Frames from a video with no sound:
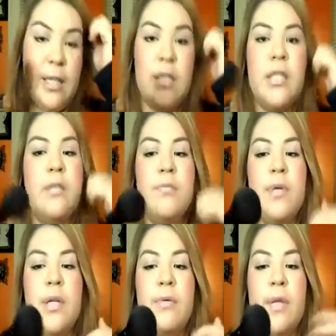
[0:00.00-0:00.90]
it's
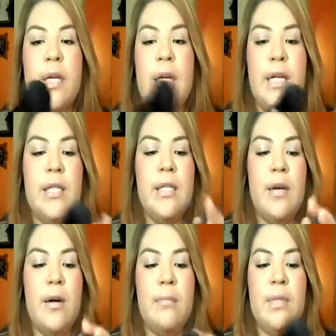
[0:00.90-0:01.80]
really nice
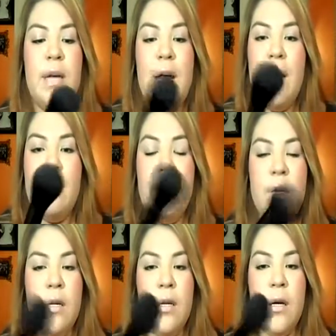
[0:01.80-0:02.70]
to have
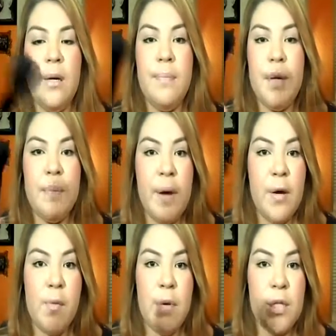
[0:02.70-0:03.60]
a big
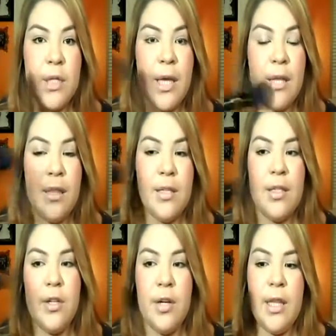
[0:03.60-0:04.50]
powder brush like
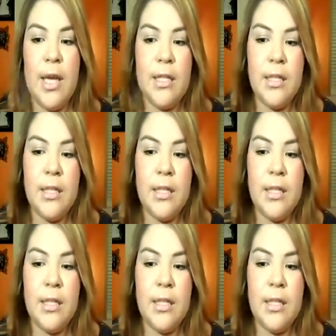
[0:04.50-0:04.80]
this in your